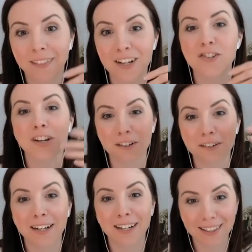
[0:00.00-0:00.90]
that
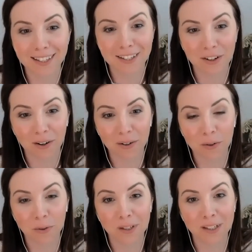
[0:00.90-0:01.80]
generated this
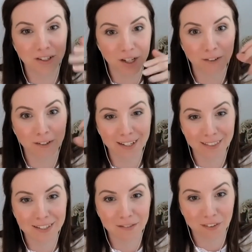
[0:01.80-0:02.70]
article and generated
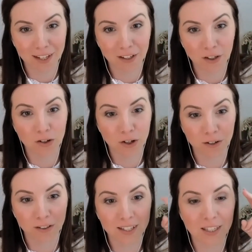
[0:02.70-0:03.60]
this fake
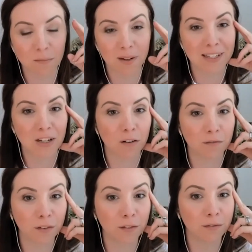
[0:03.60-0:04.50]
journalist based off
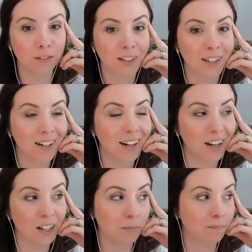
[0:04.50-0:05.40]
of
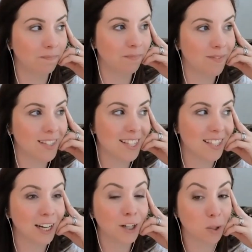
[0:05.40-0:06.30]

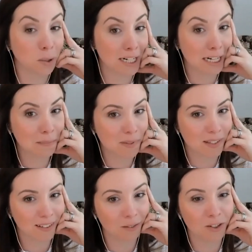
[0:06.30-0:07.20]
stereotypes,
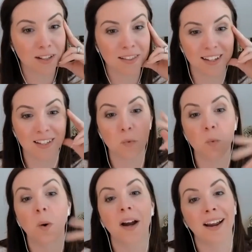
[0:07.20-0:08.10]
which I think is
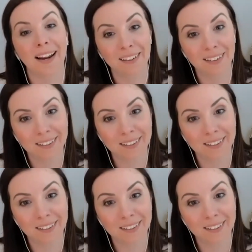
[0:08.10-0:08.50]
why